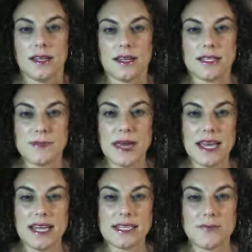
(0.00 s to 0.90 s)
This
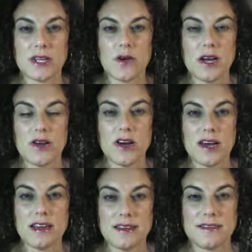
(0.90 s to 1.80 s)
pain has been going
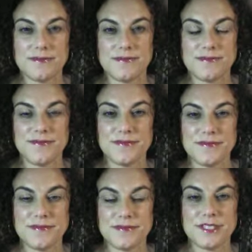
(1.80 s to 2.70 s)
on
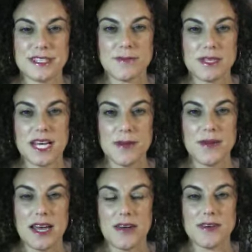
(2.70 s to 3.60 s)
for some time
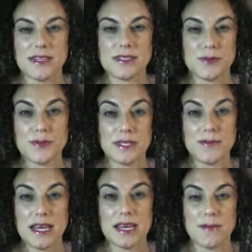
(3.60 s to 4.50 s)
now, and it's really
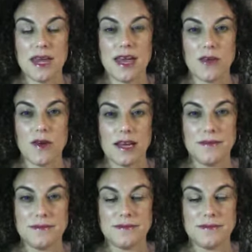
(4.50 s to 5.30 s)
making me angry.